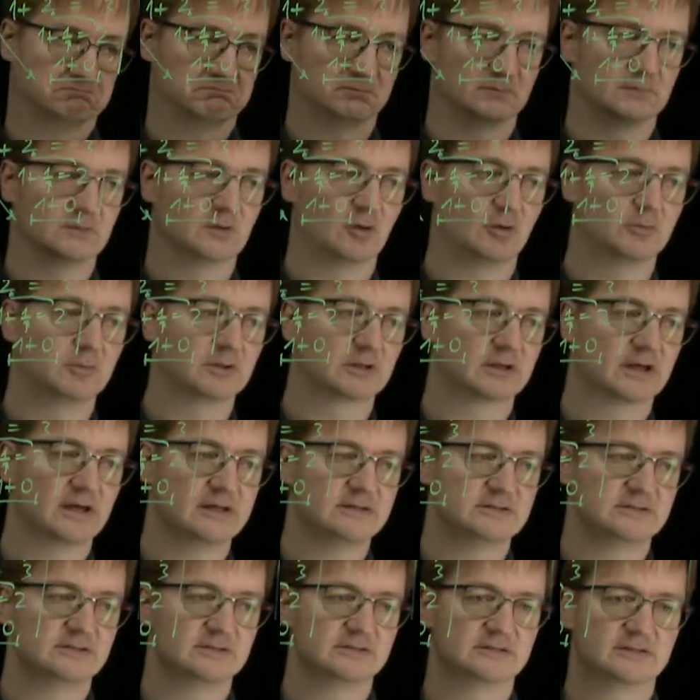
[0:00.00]
normal
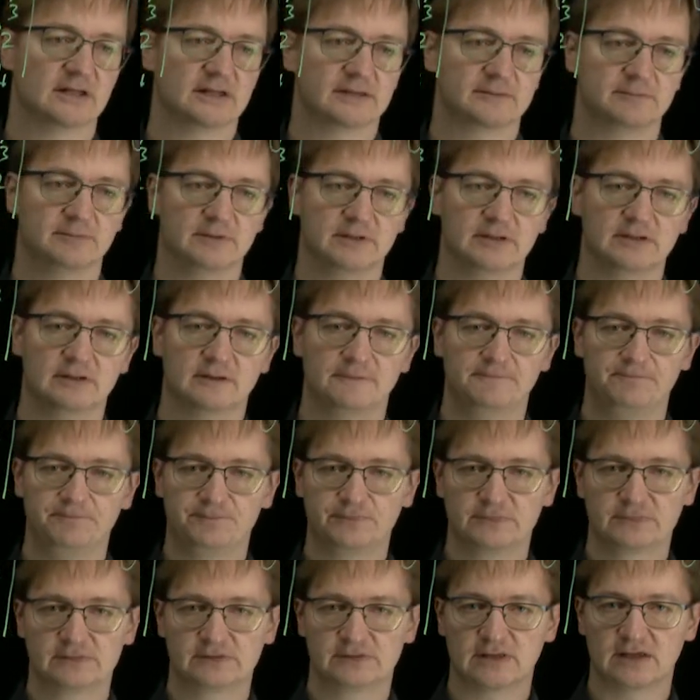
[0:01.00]
case is that we
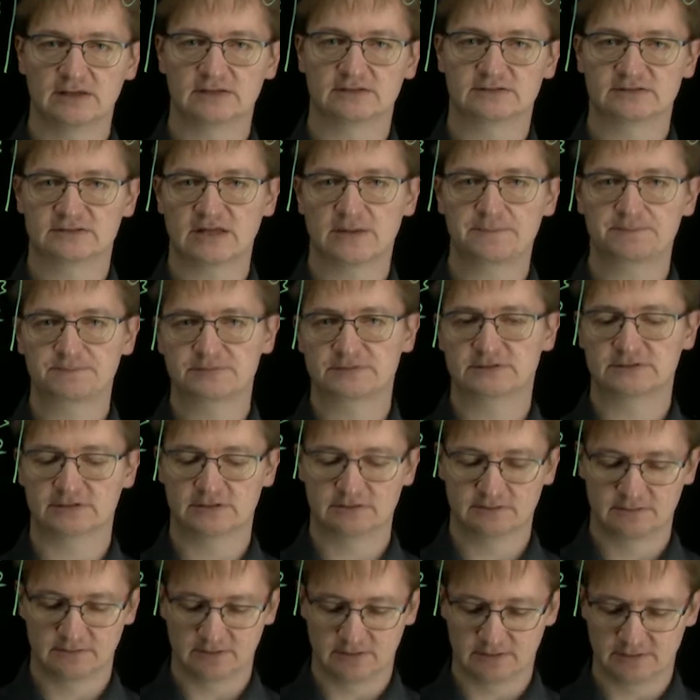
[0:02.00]
take steps
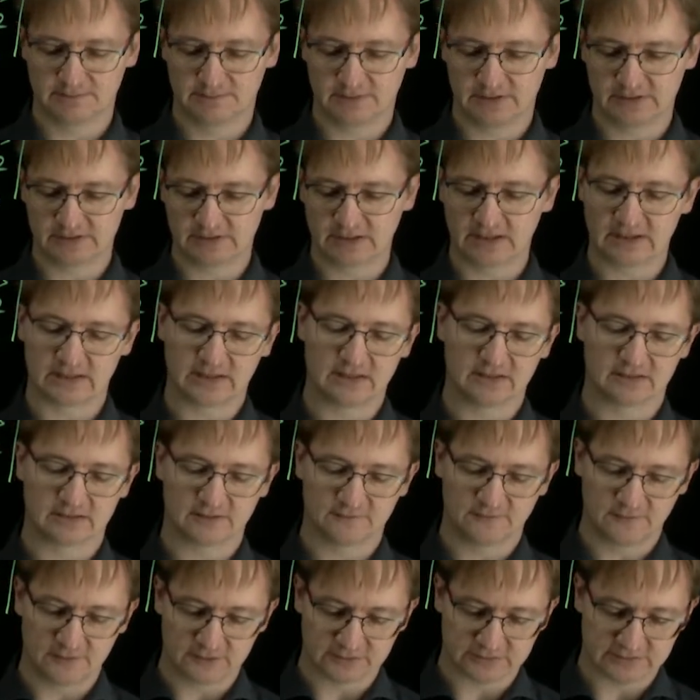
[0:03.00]
by taking the
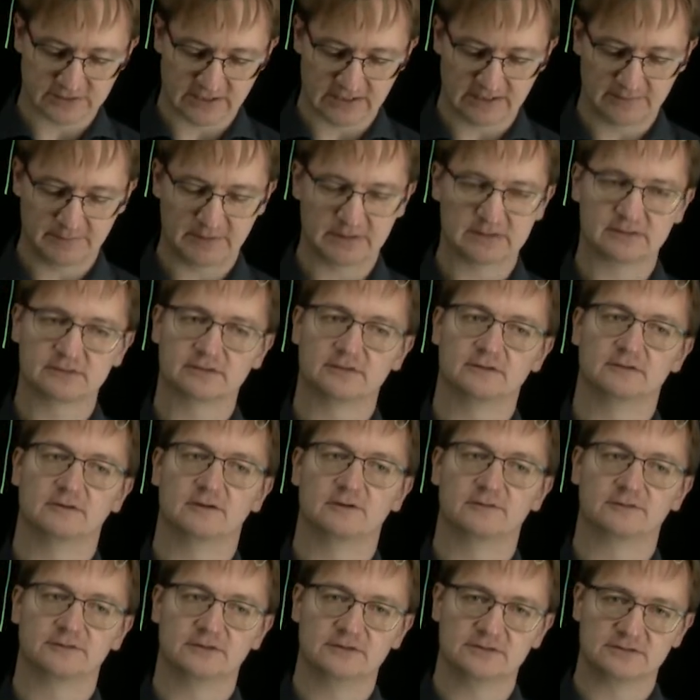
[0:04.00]
first element
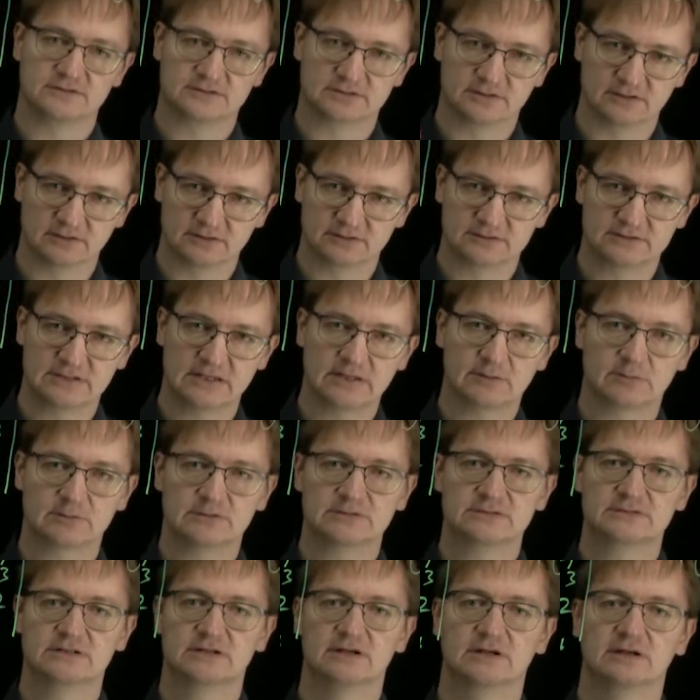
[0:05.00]
of this
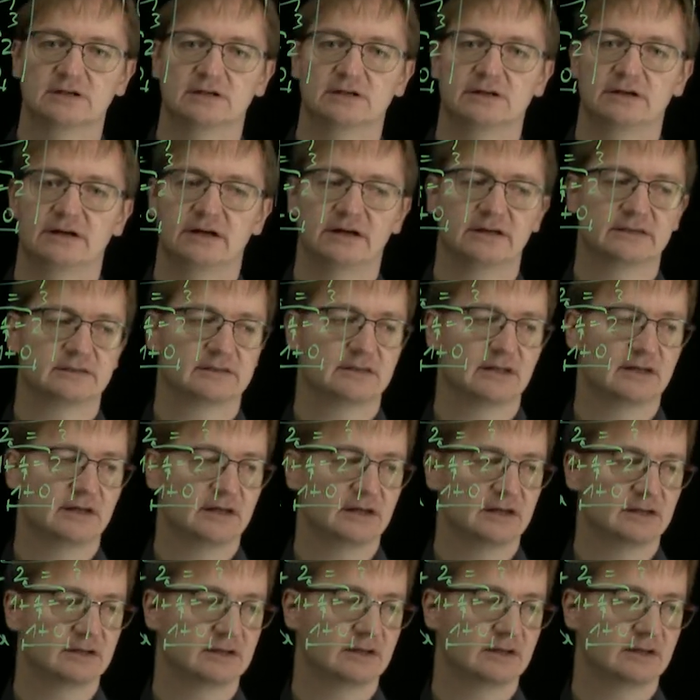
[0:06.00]
sequence, and the